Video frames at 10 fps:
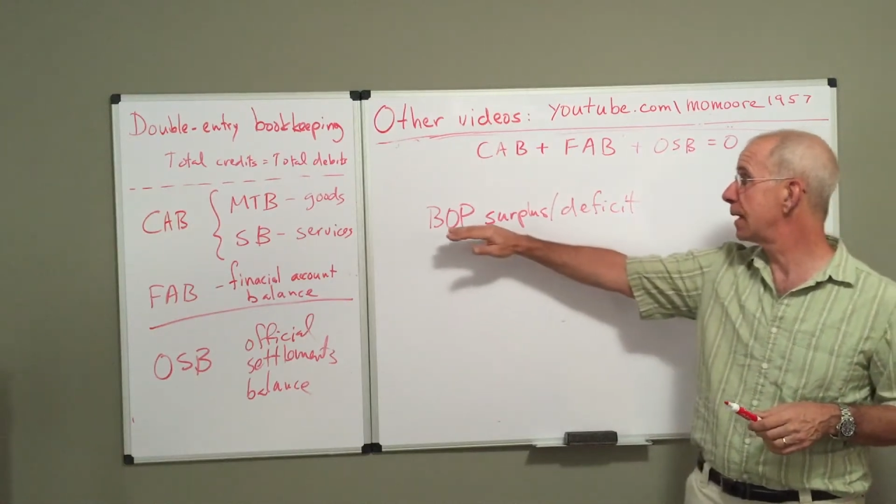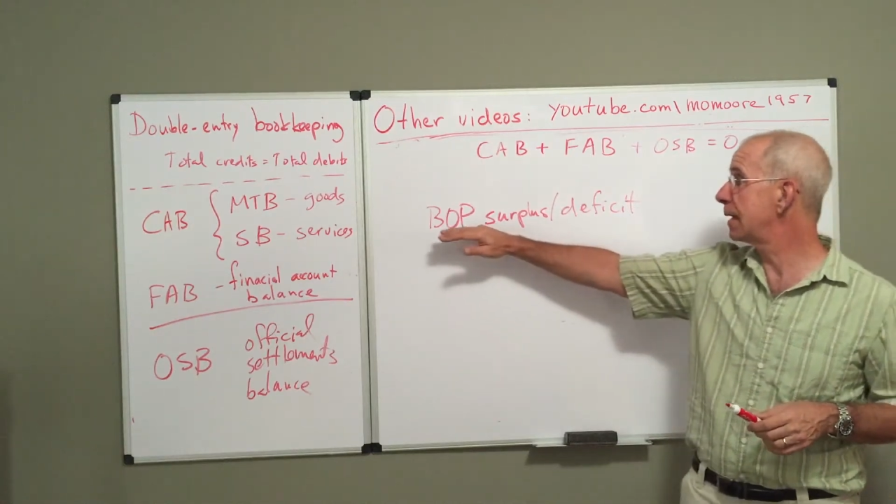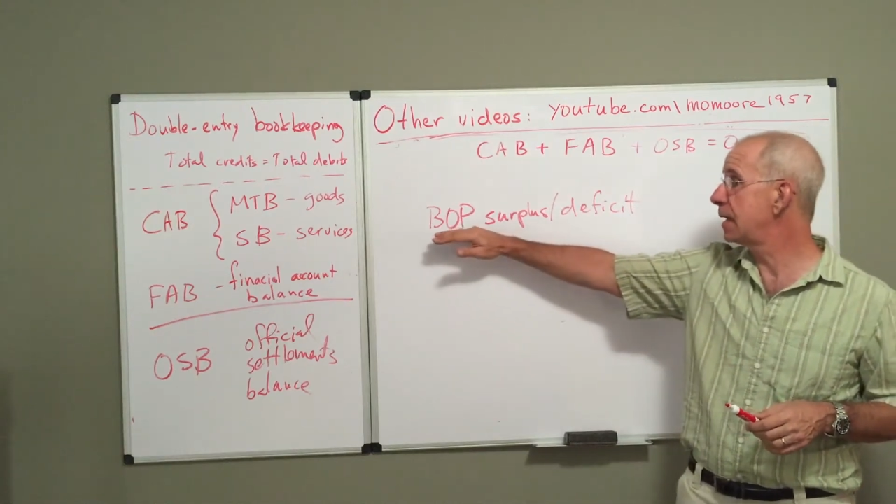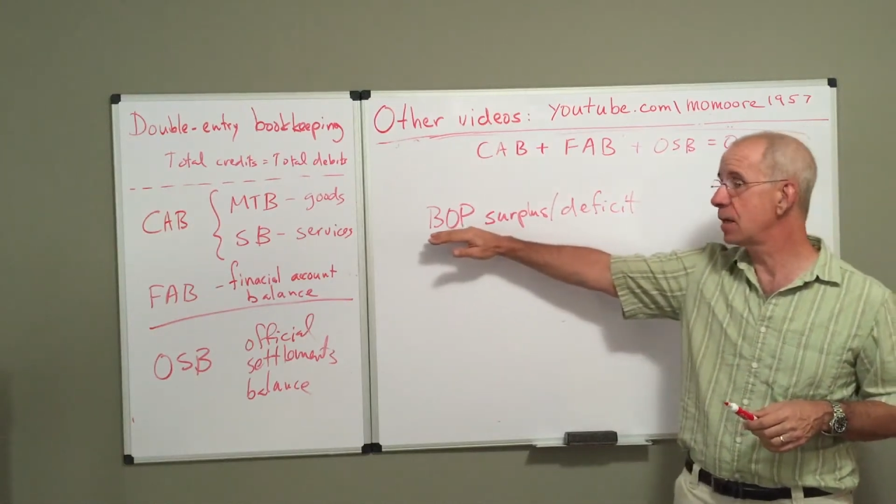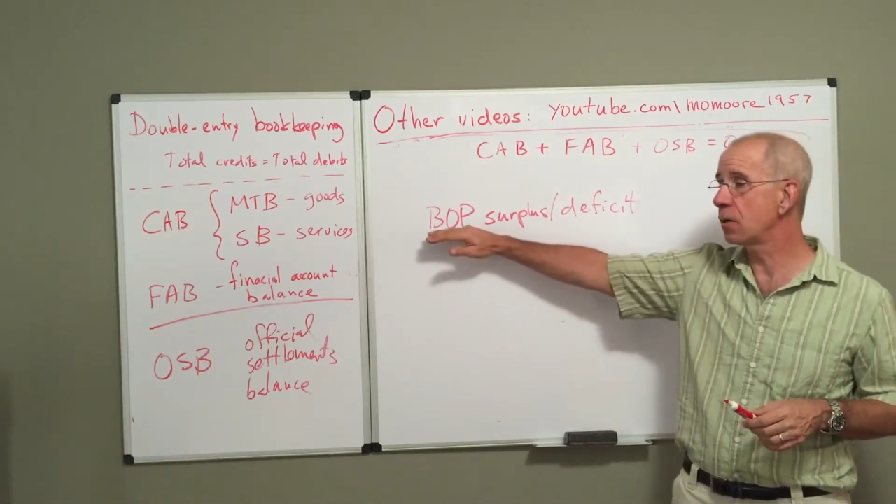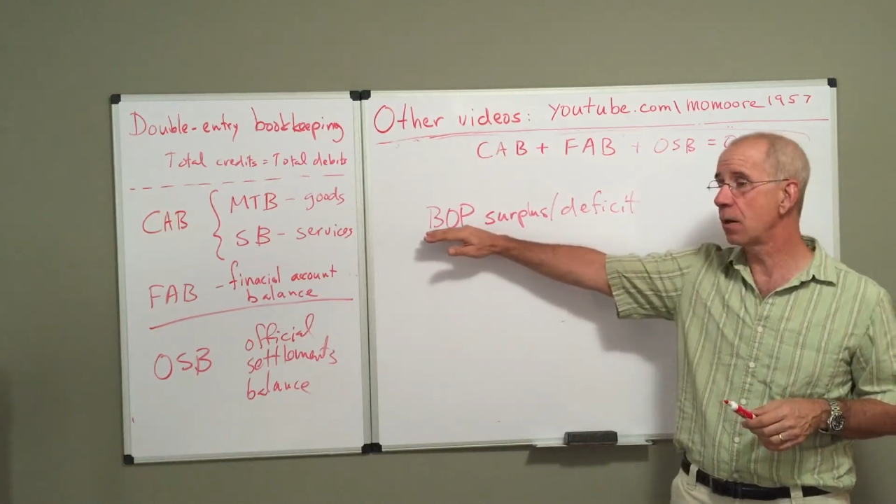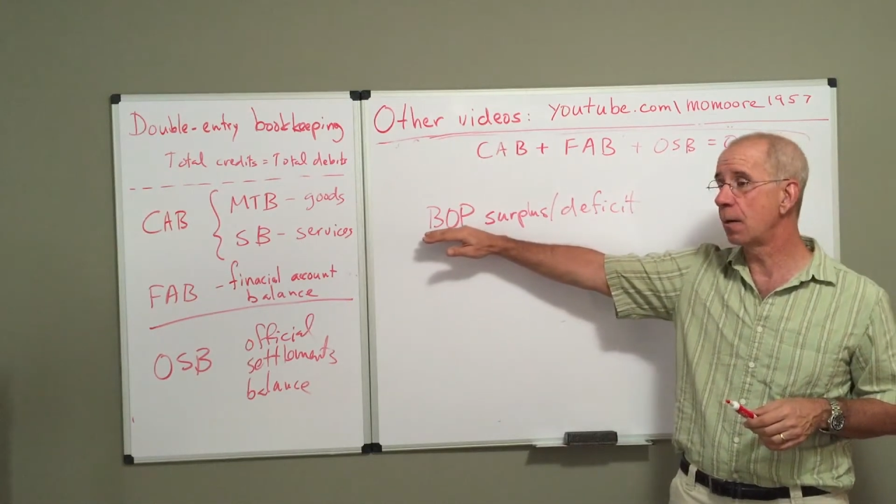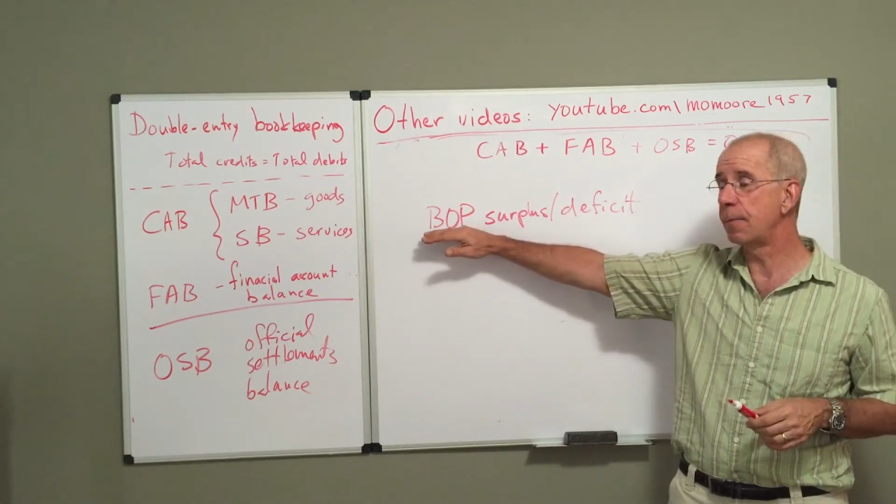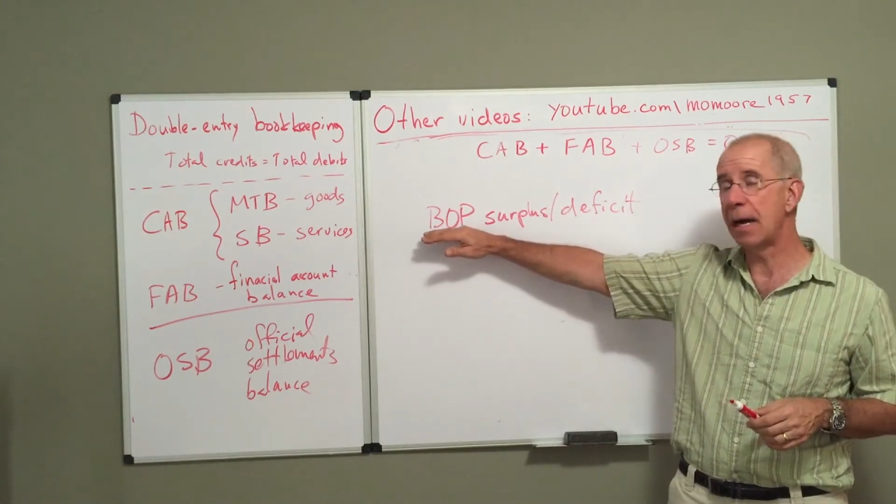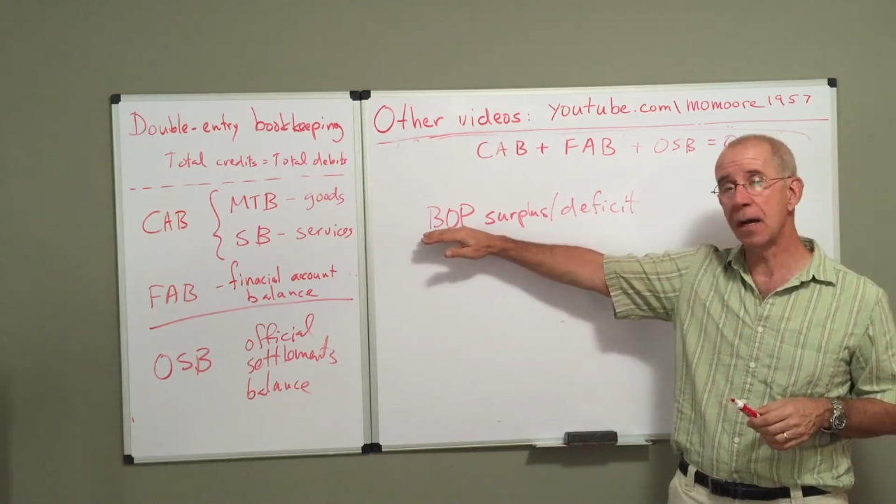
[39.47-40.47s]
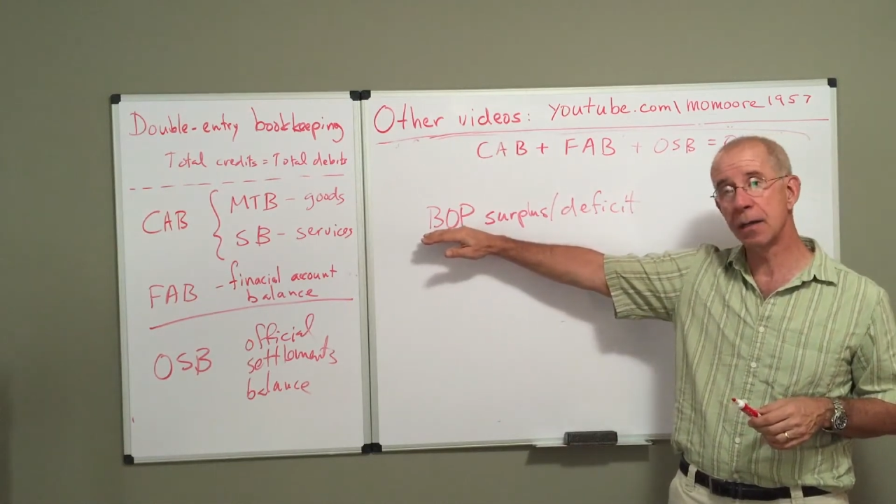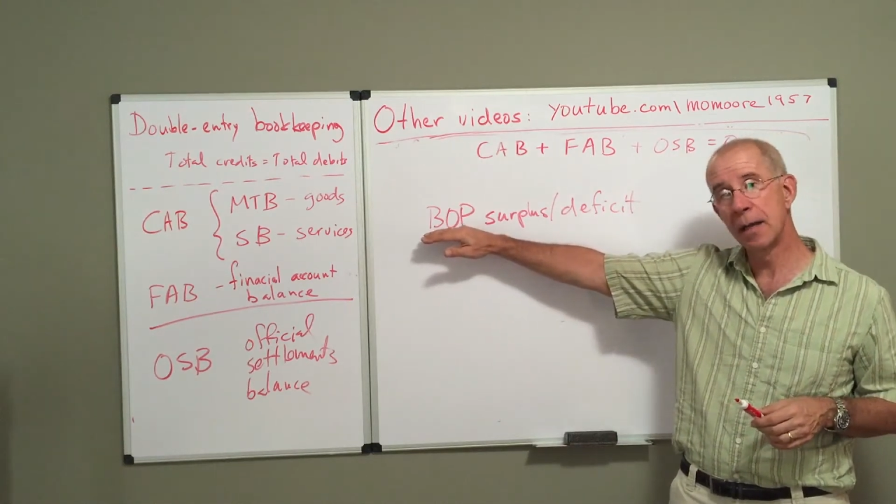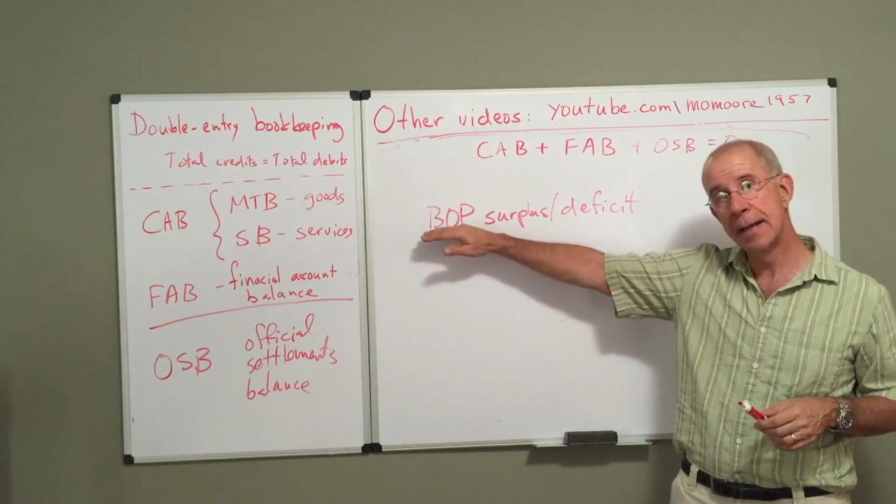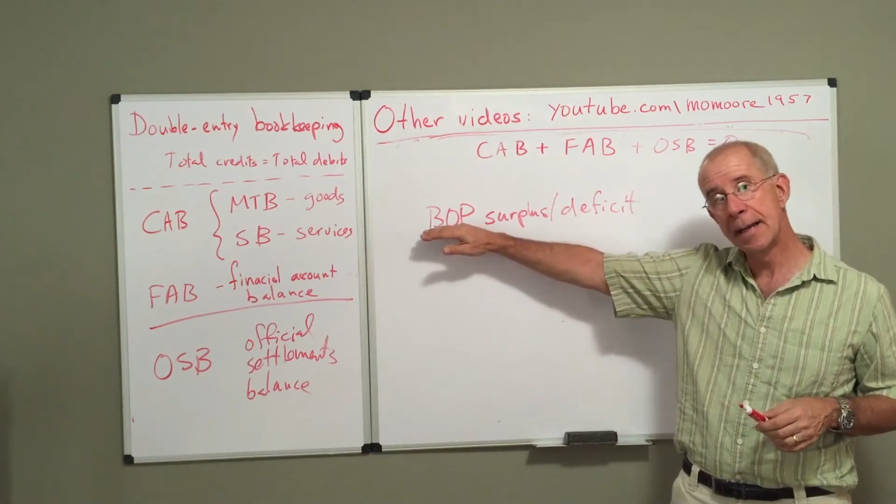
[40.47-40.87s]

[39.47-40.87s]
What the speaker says: may hear about